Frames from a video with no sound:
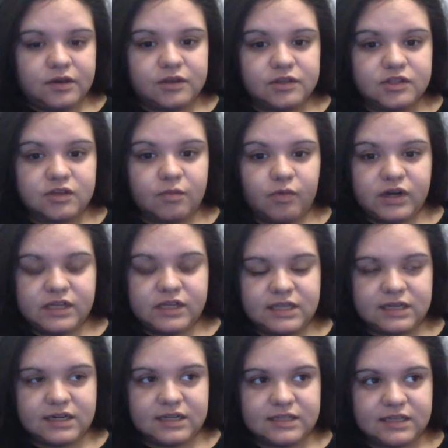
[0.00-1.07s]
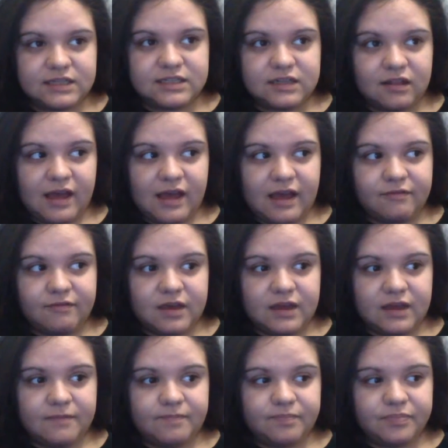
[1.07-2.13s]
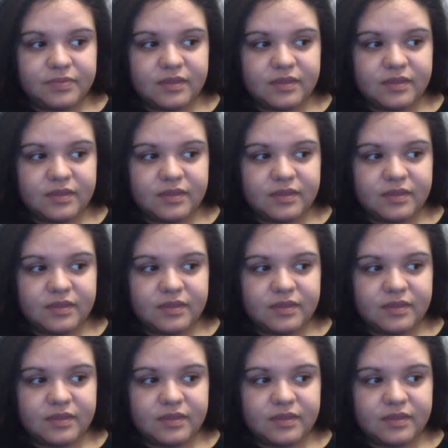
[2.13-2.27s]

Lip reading: So morning sickness, I still have it.